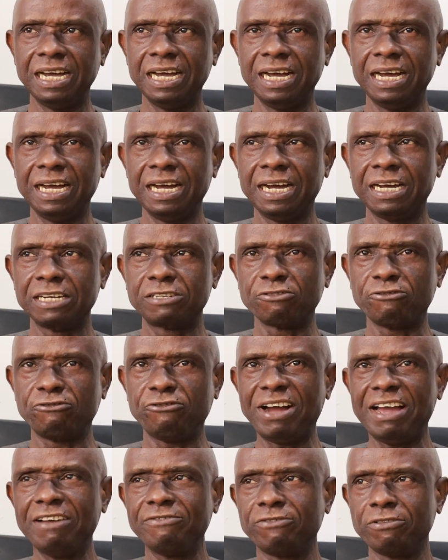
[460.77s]
to
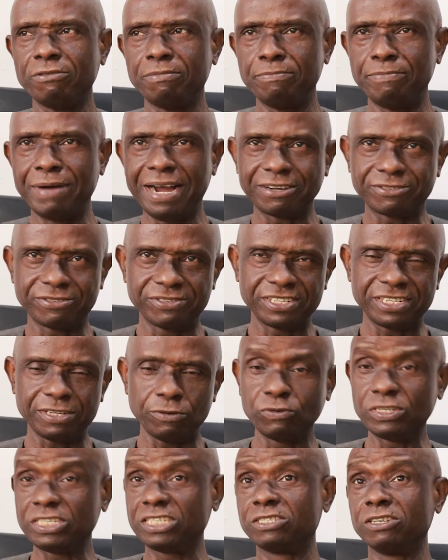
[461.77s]
file for
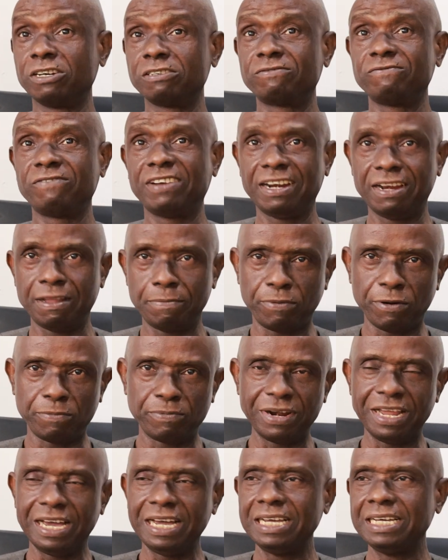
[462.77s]
bankruptcy, which is not really
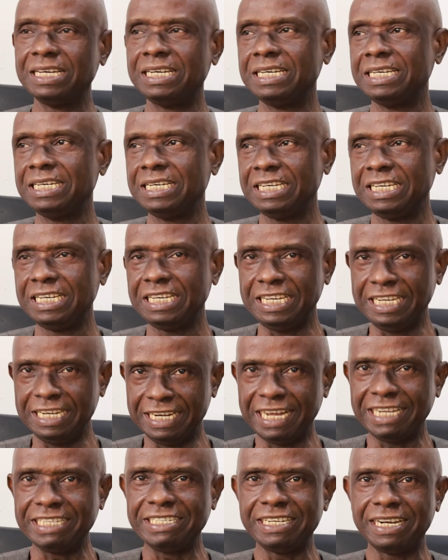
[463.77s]
popular
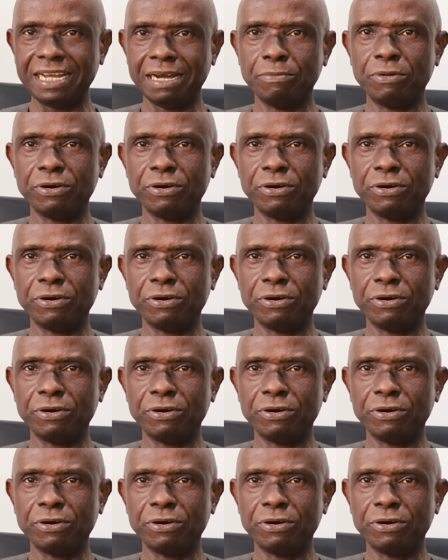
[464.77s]
in Nigeria.